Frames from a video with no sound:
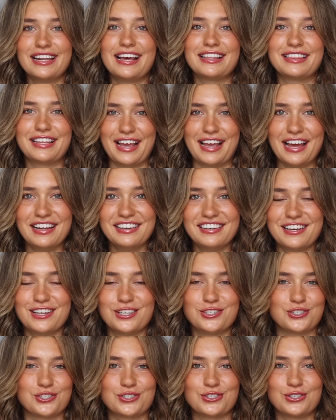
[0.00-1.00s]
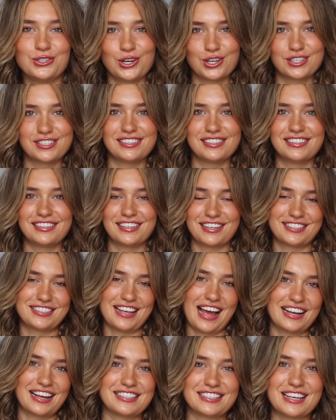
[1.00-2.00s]
then at the end, it just looked the
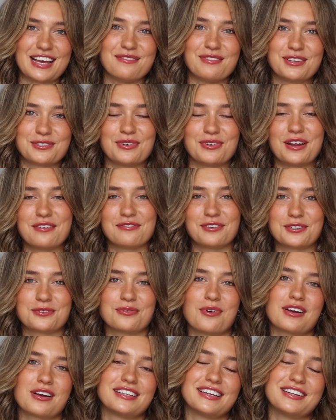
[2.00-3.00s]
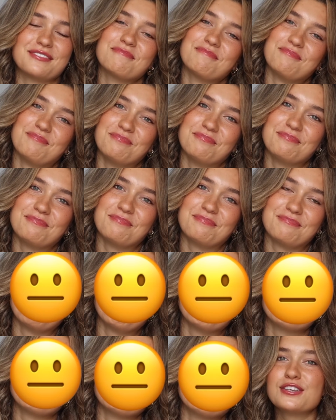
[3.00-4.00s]
exact same as when I first walked in.
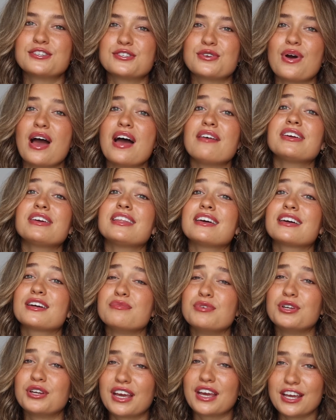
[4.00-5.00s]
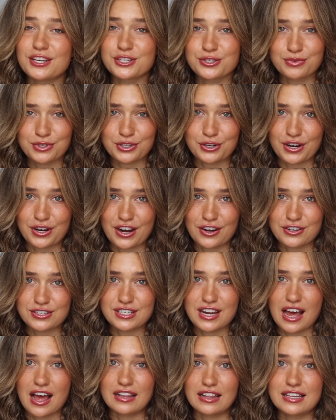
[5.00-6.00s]
So having that communication with your
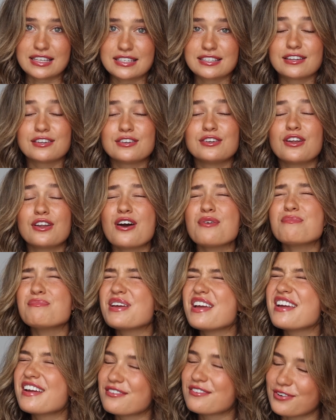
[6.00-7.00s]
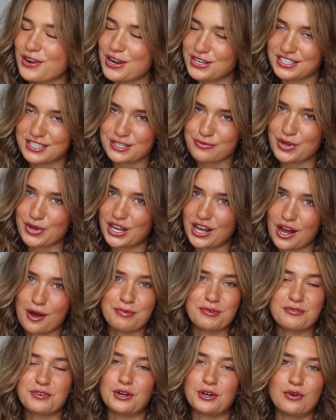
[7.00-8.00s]
hairstylist, not being afraid to speak
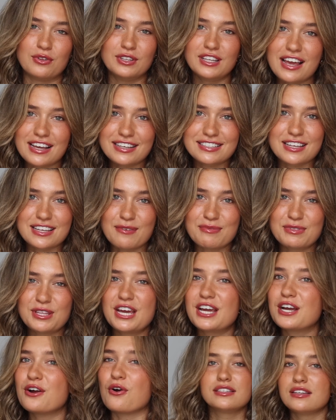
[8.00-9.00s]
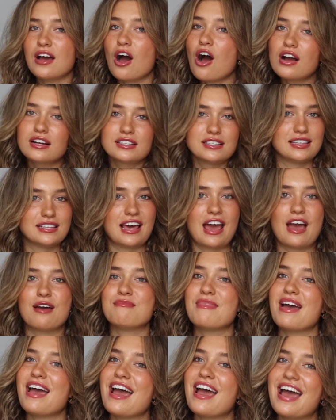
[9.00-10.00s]
up if you don't like something, talk to
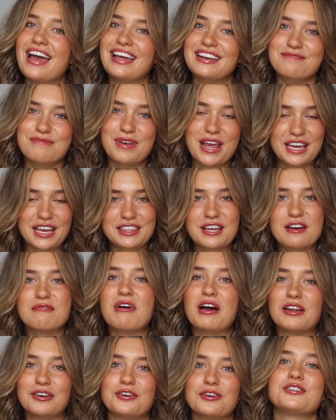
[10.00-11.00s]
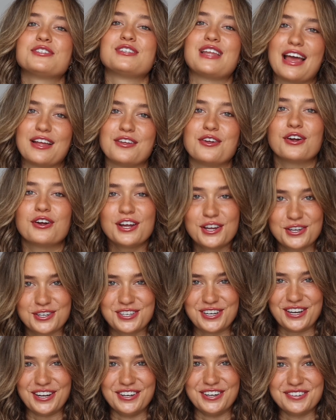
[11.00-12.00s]
them and make them understand your
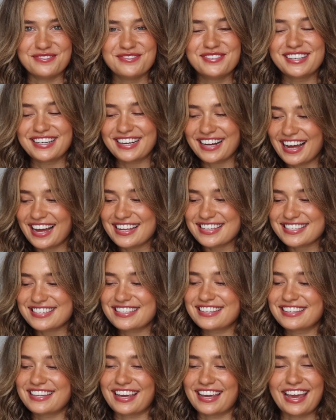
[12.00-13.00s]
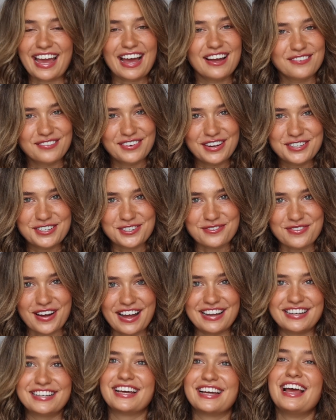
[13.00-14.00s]
issue, because they can't read your
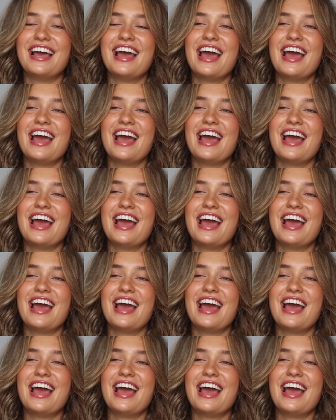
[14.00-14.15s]
mind